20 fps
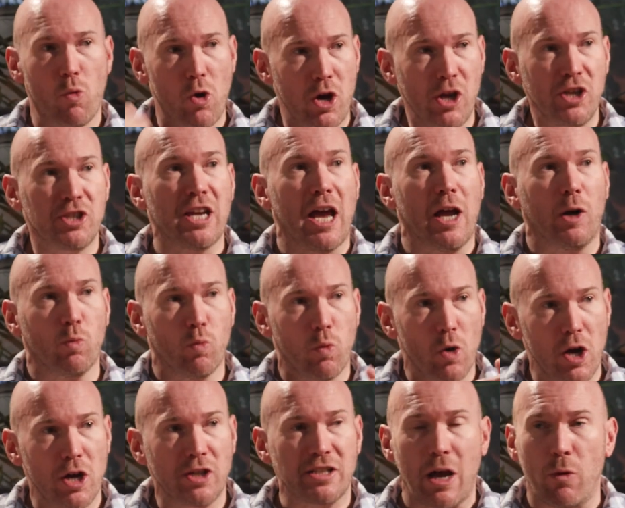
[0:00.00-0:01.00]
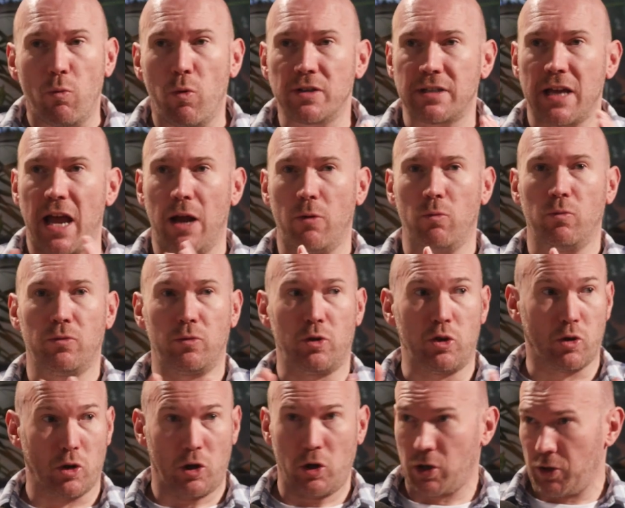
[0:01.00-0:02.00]
worse and worse and worse. And you
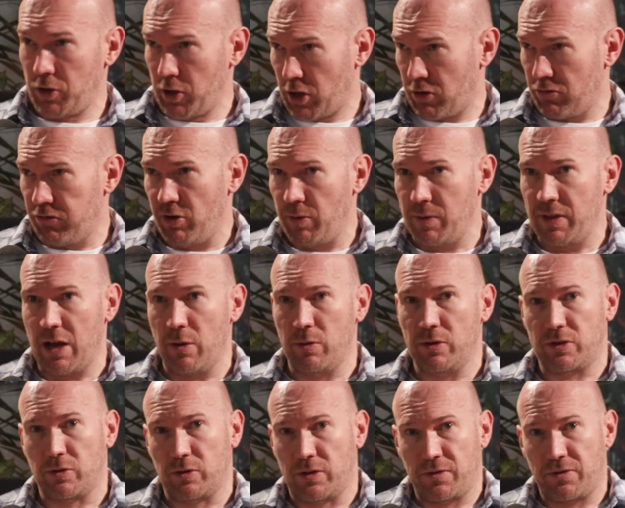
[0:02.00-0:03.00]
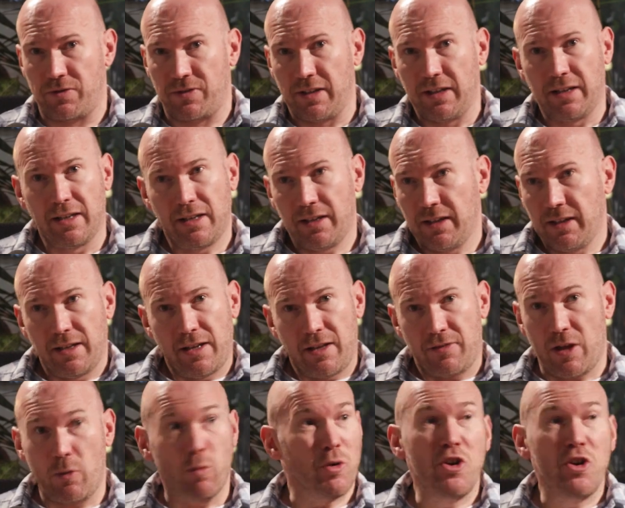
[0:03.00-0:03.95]
could look at the crew, and they were sort of, there